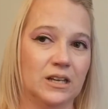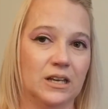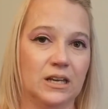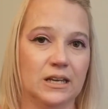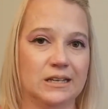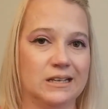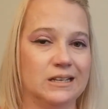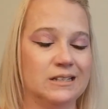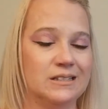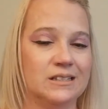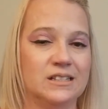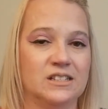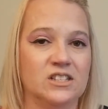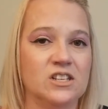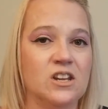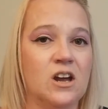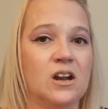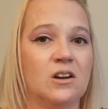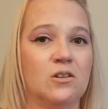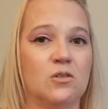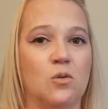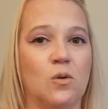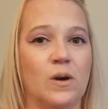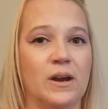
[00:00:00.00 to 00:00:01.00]
because it's
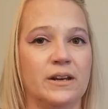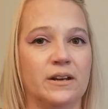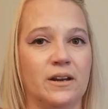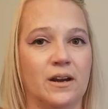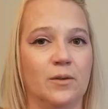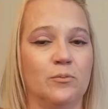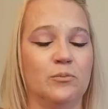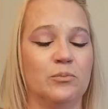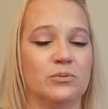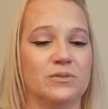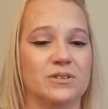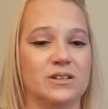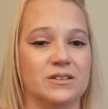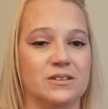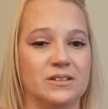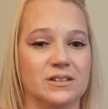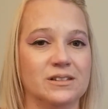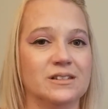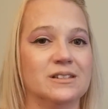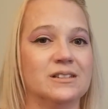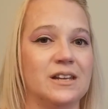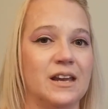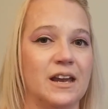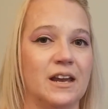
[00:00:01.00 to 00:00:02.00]
not quite up to the
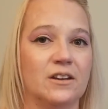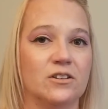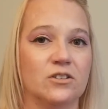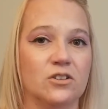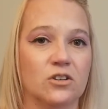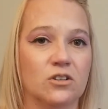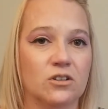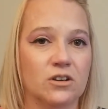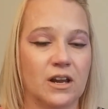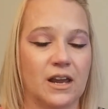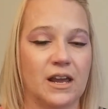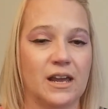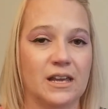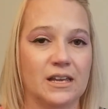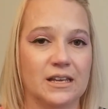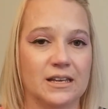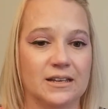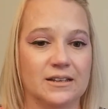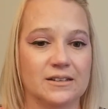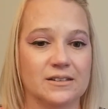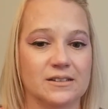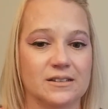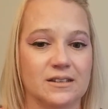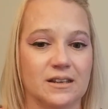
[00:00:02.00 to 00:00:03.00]
standard
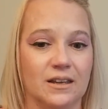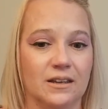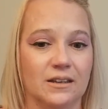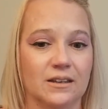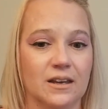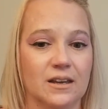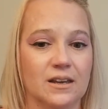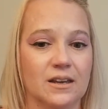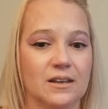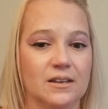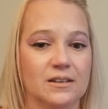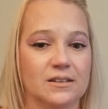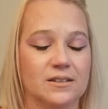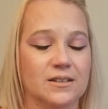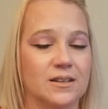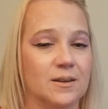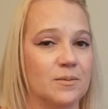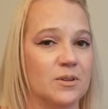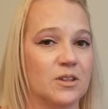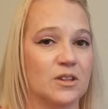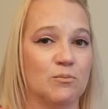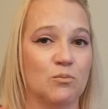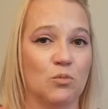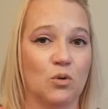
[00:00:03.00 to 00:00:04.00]
as like some
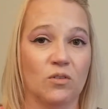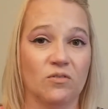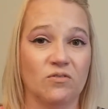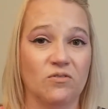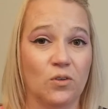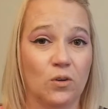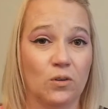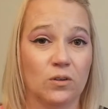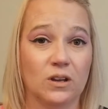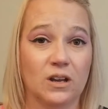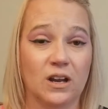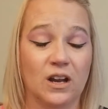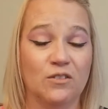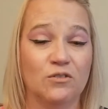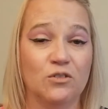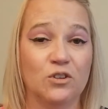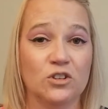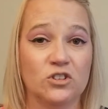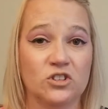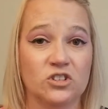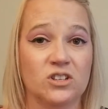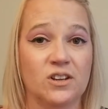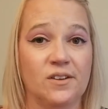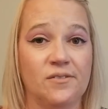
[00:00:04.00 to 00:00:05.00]
of the more full
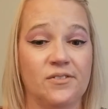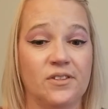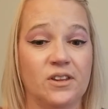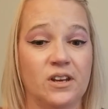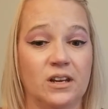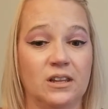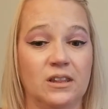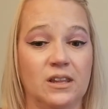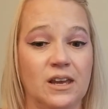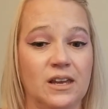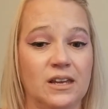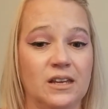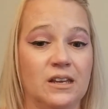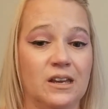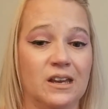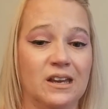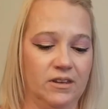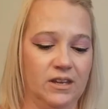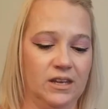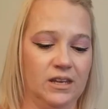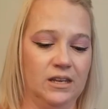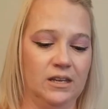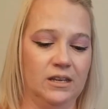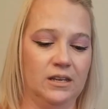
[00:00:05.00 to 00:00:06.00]
coverage stuff that I like.
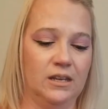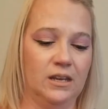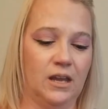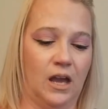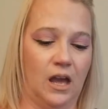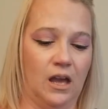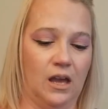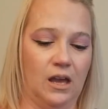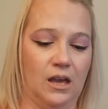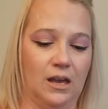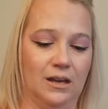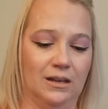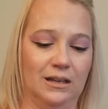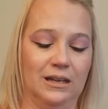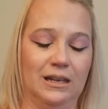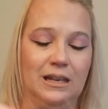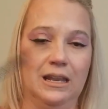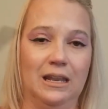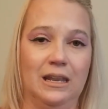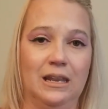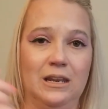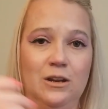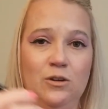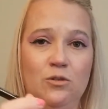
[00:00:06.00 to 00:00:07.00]
The
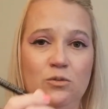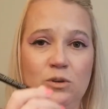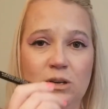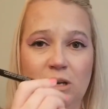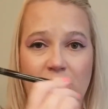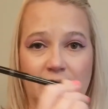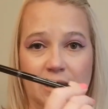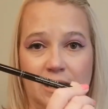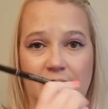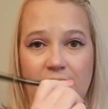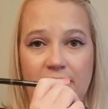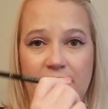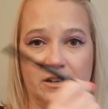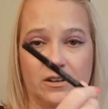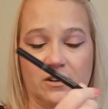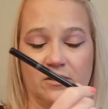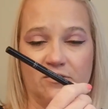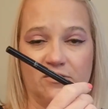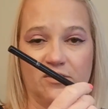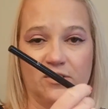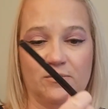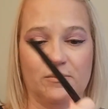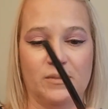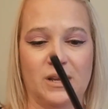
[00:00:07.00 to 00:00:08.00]
Luna Liner
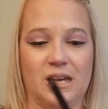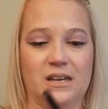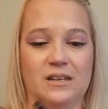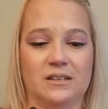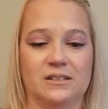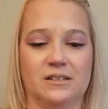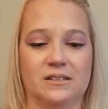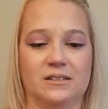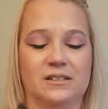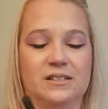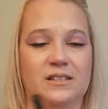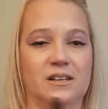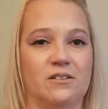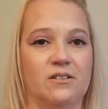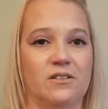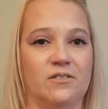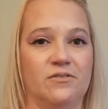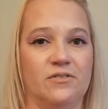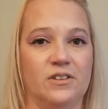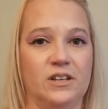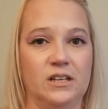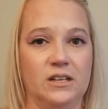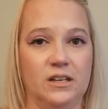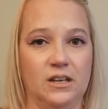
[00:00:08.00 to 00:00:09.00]
from
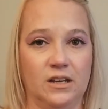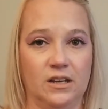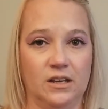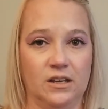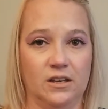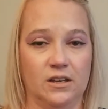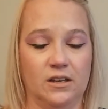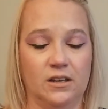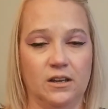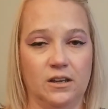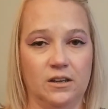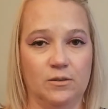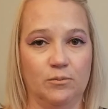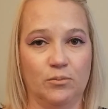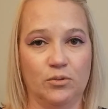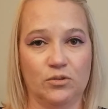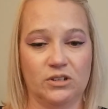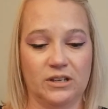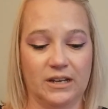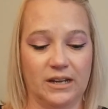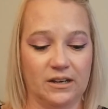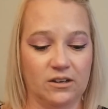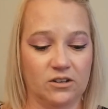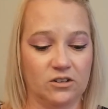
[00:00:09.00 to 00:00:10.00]
Seraphine
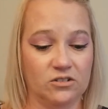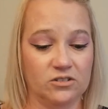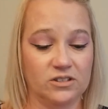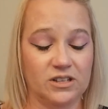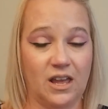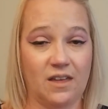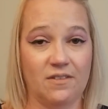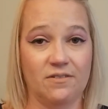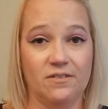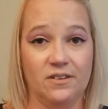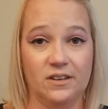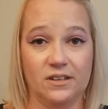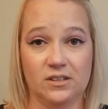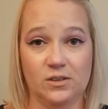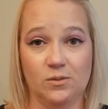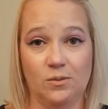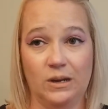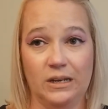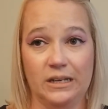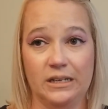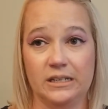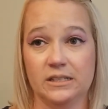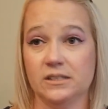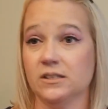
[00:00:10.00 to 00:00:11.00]
Botanicals. This
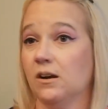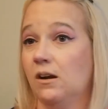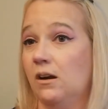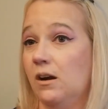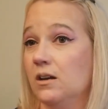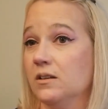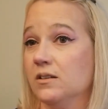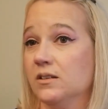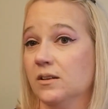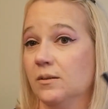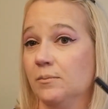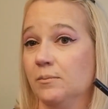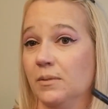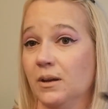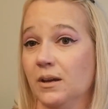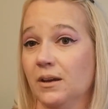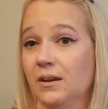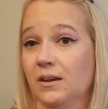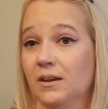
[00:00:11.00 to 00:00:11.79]
one is awesome.